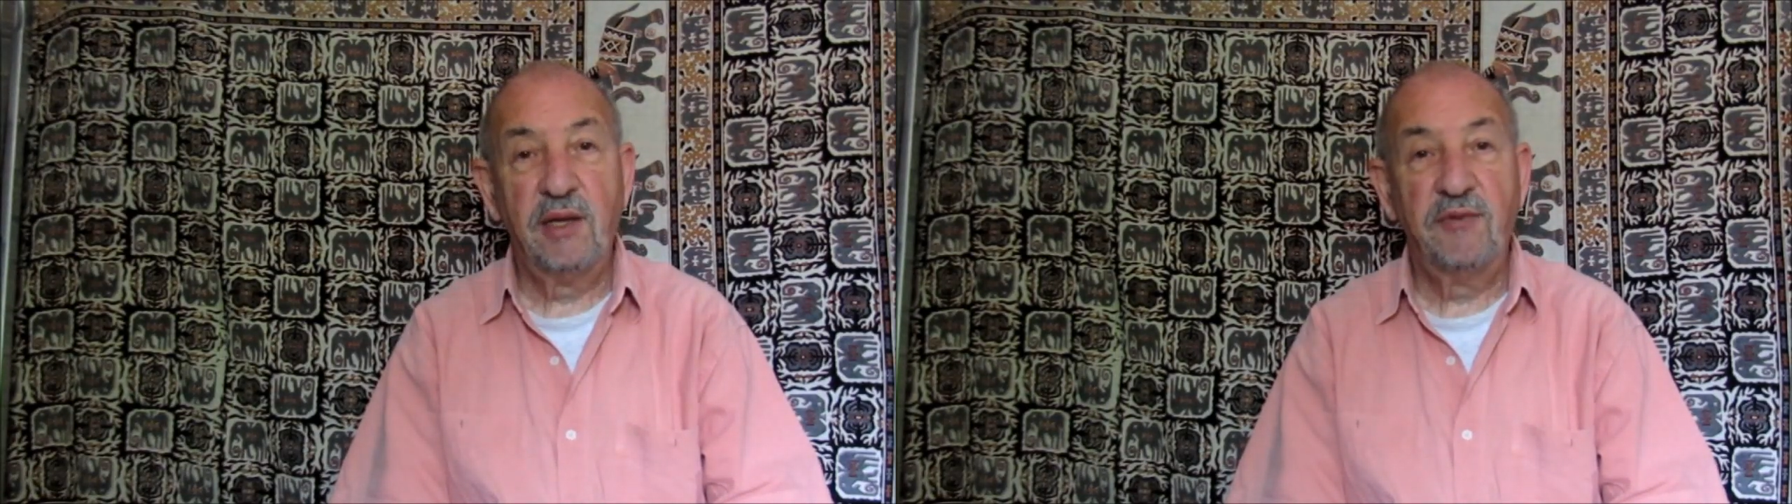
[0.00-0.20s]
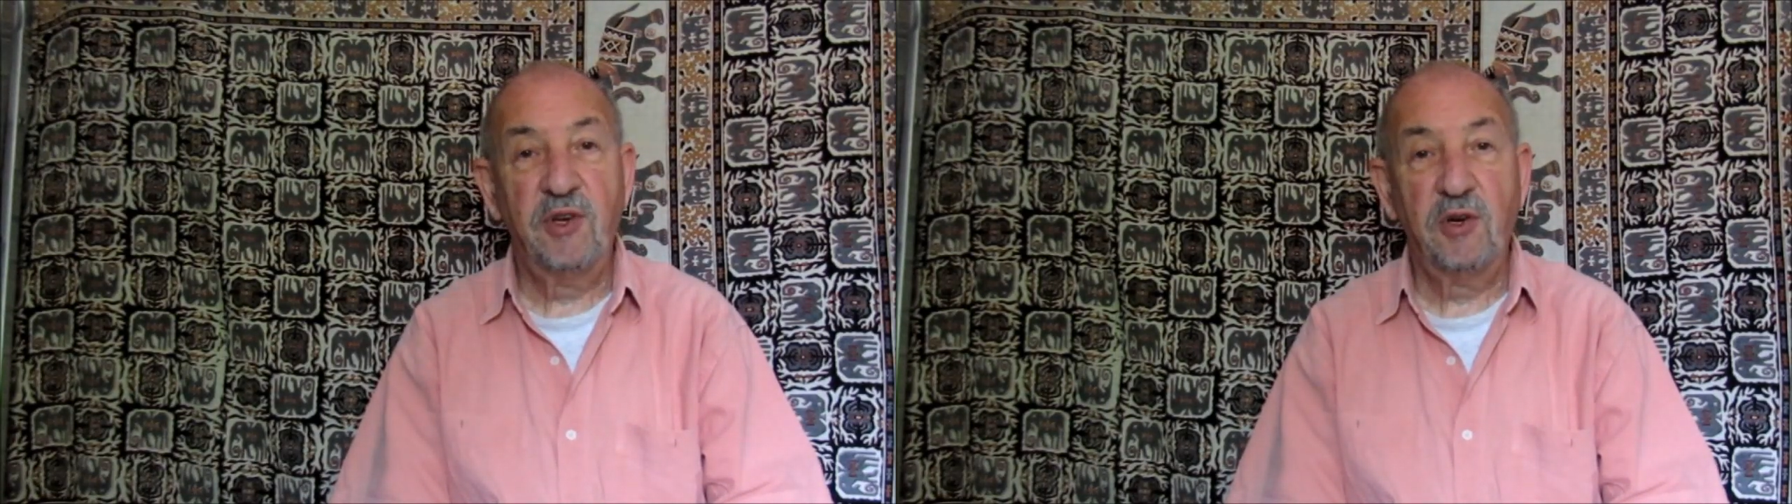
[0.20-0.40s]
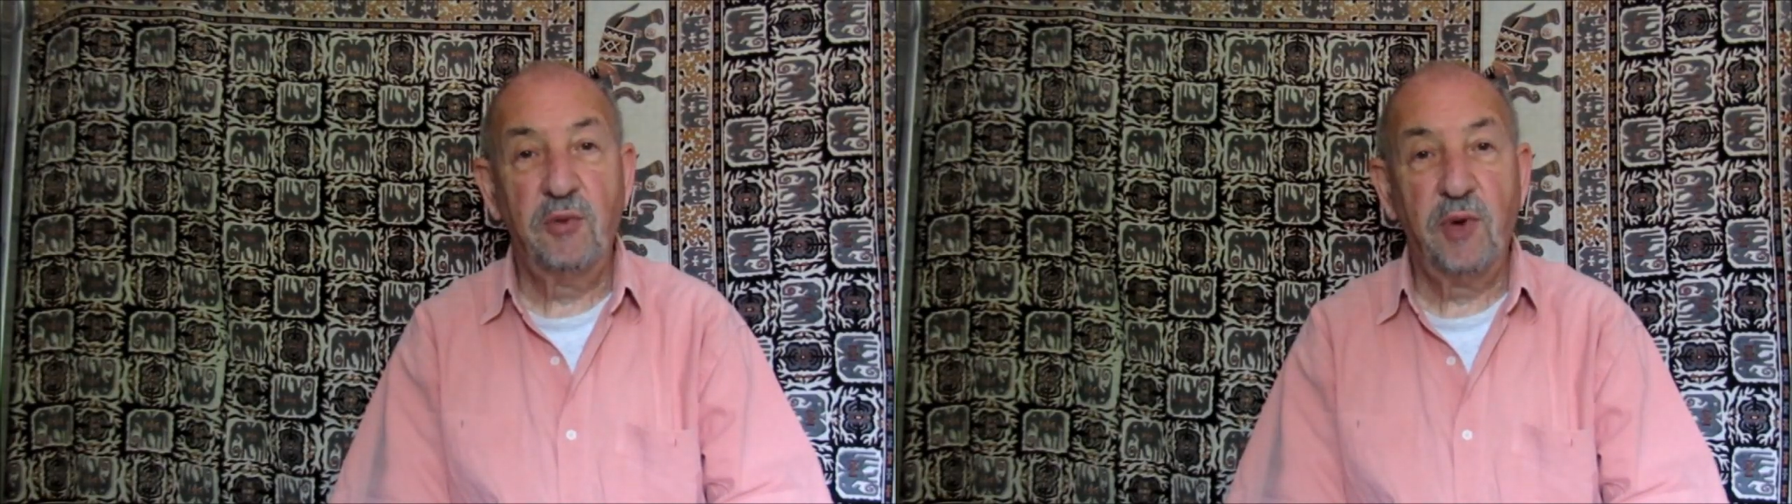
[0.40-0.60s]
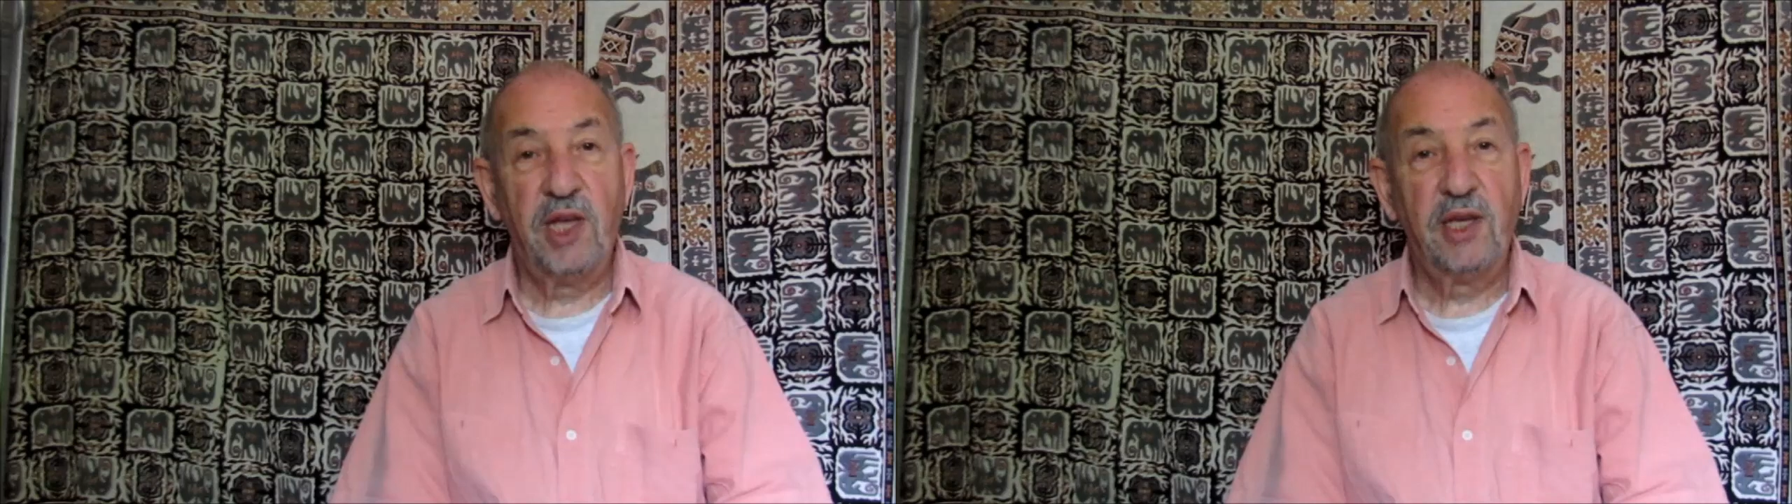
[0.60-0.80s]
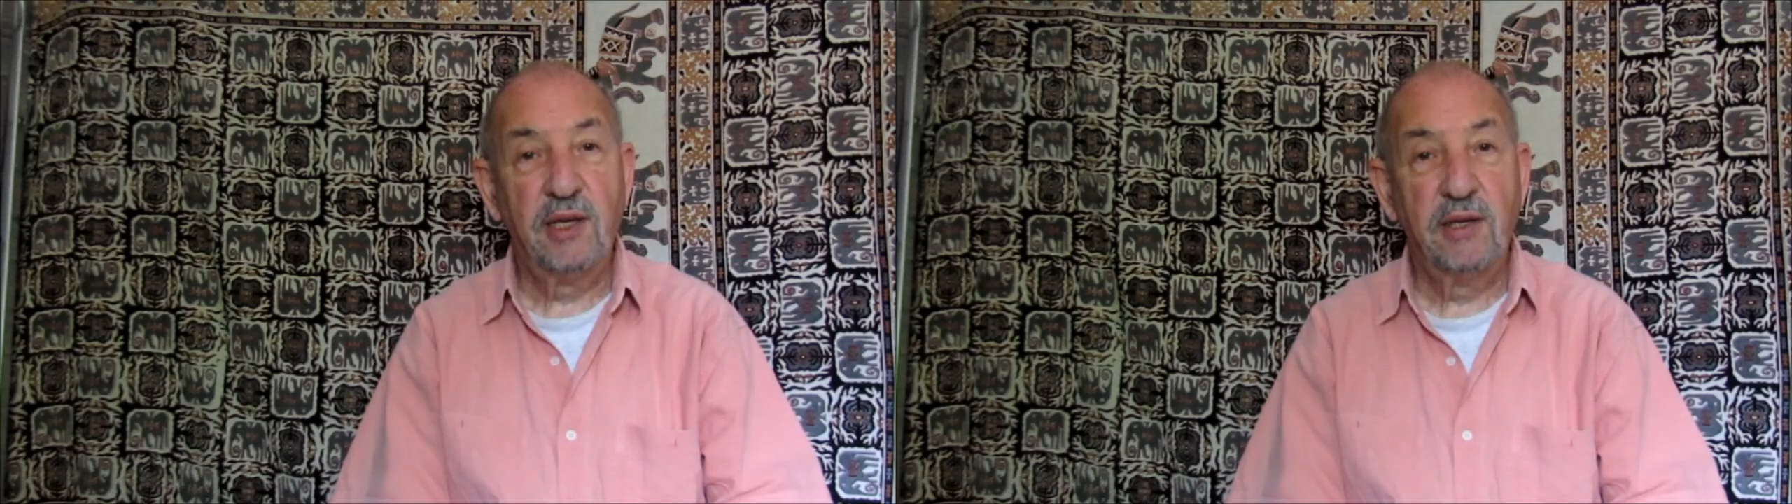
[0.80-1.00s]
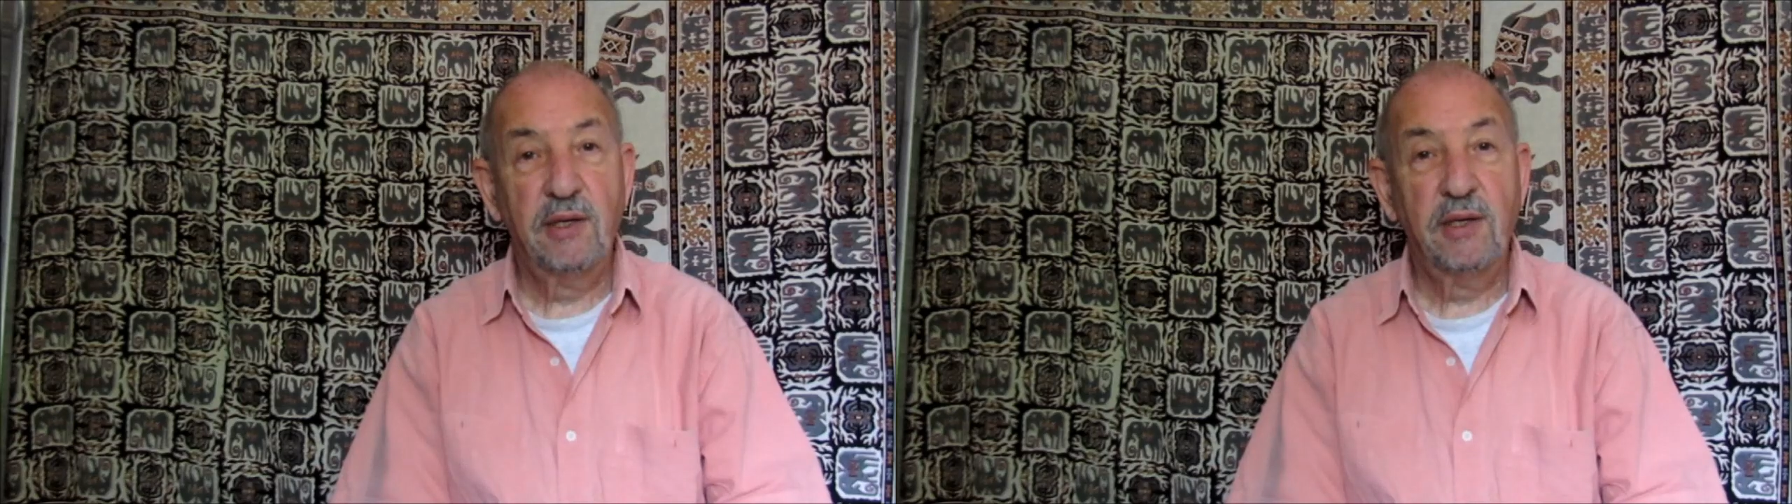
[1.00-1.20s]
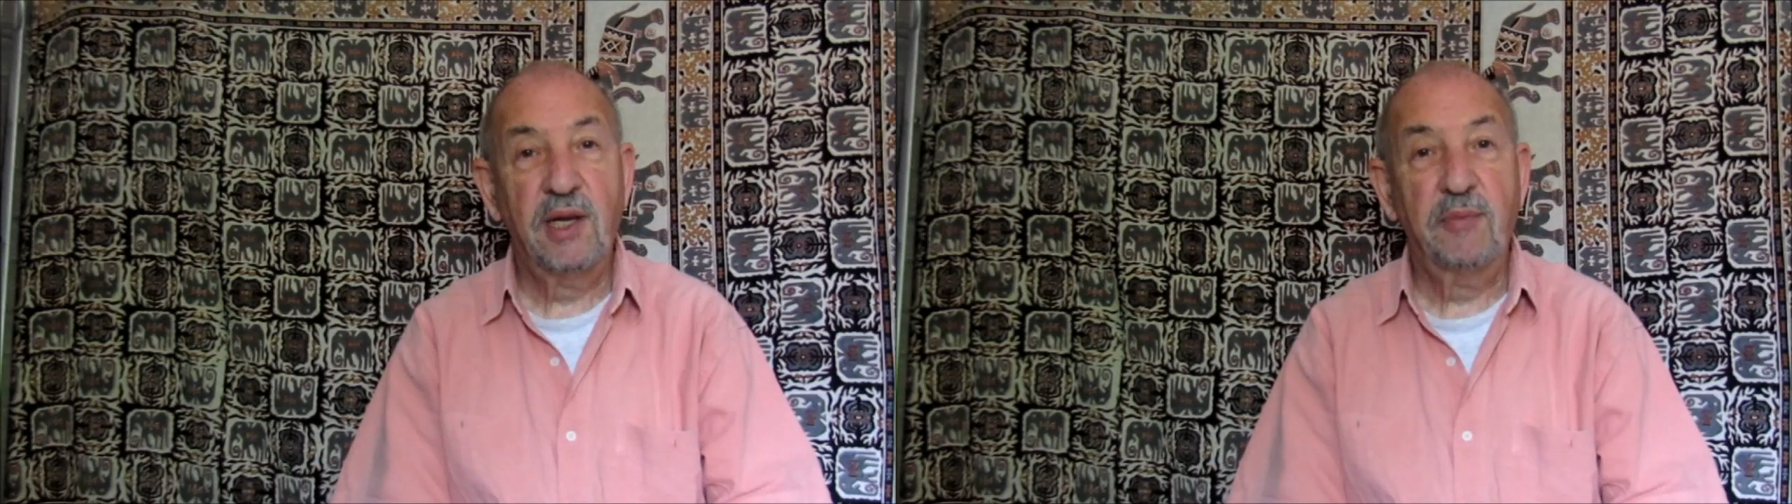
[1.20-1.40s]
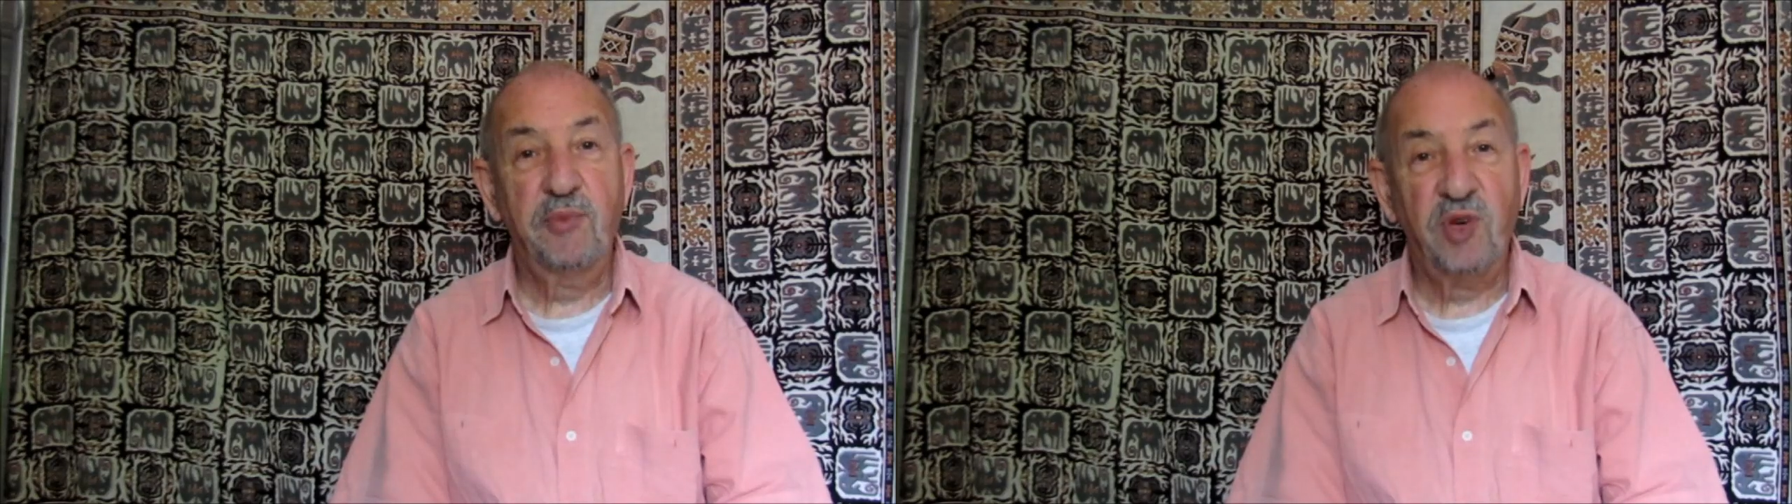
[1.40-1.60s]
if you're awake,
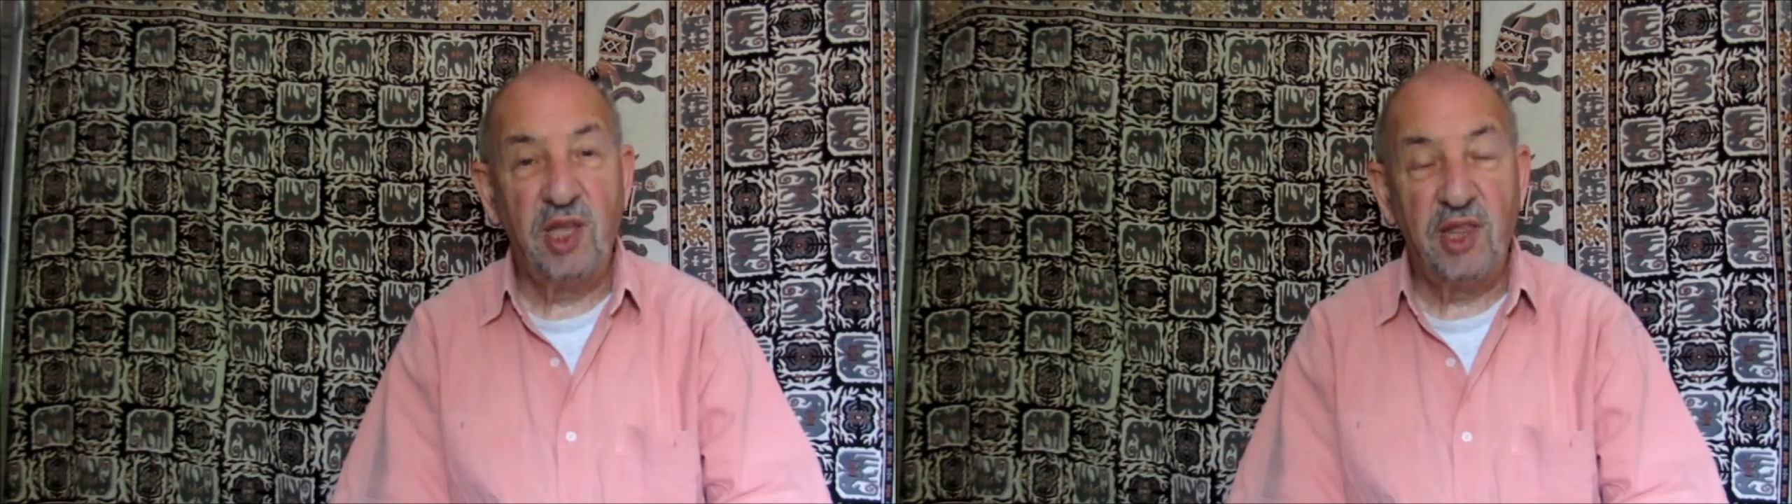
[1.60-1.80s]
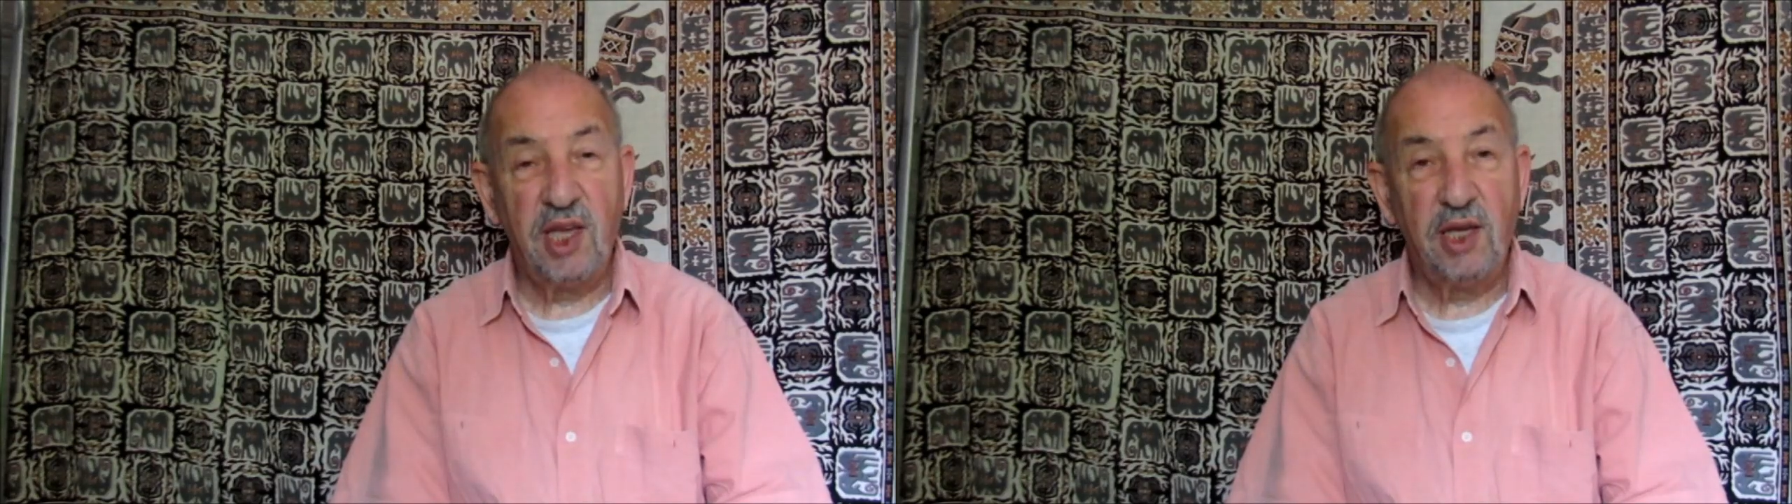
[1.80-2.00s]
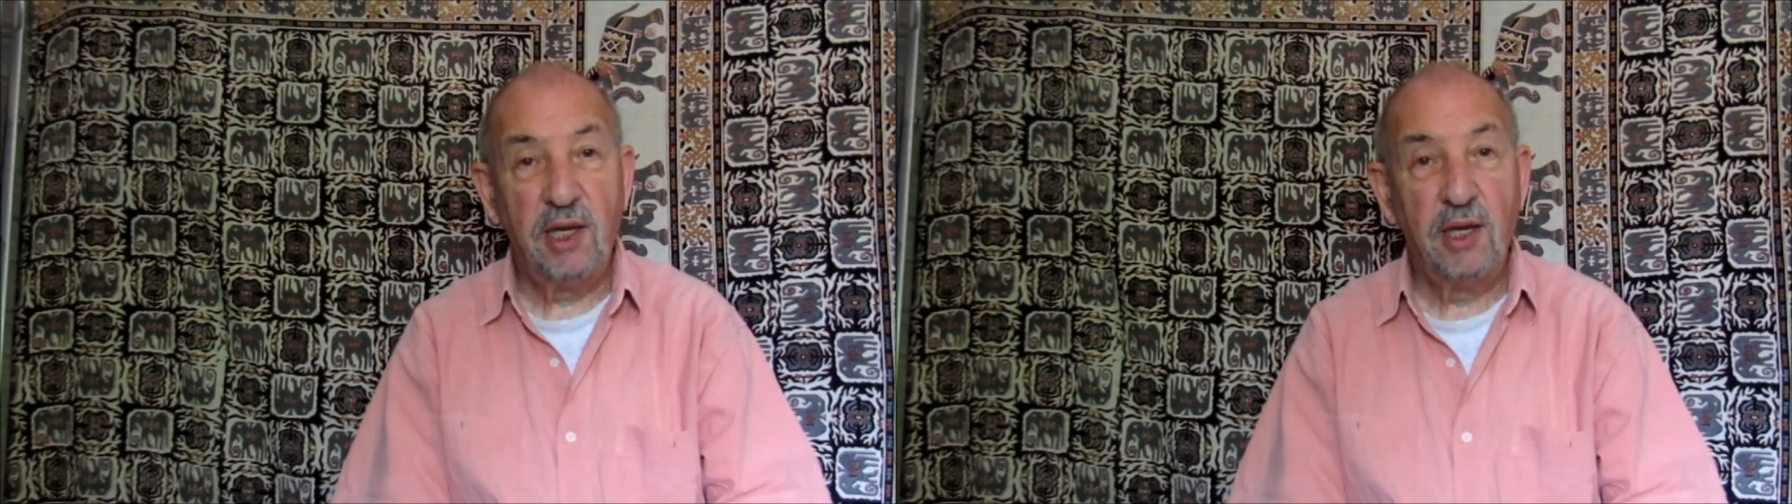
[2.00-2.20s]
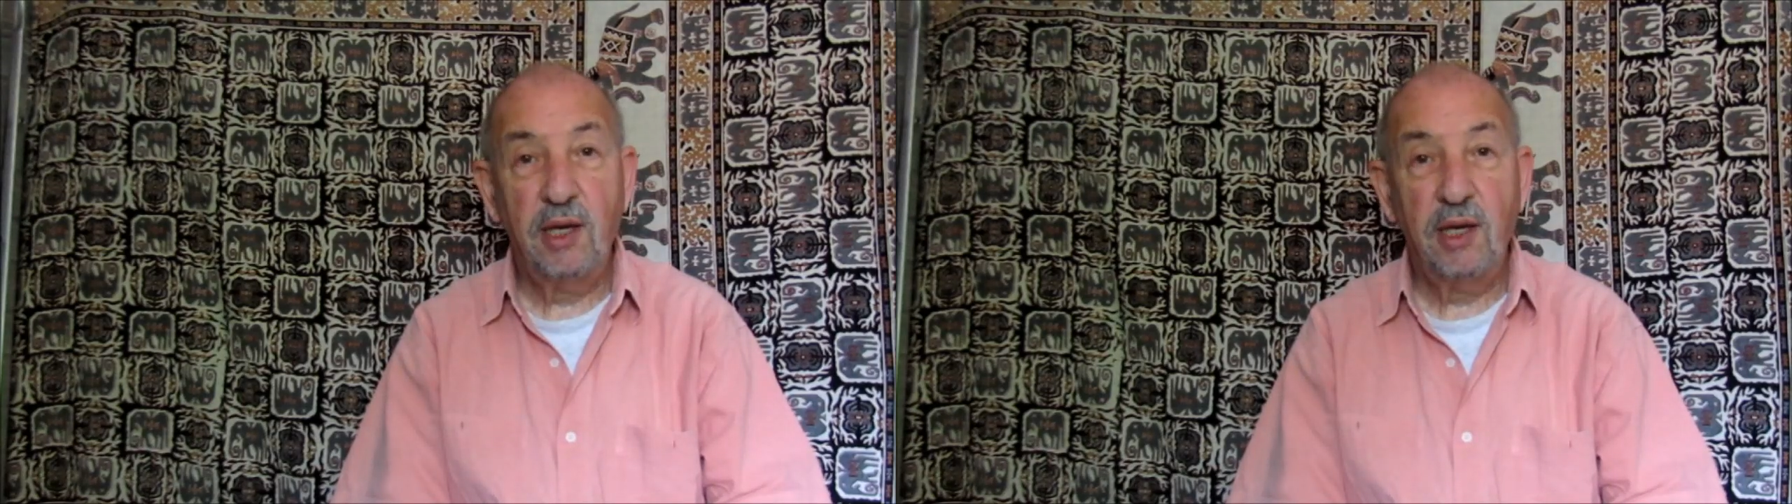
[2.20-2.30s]
breathing,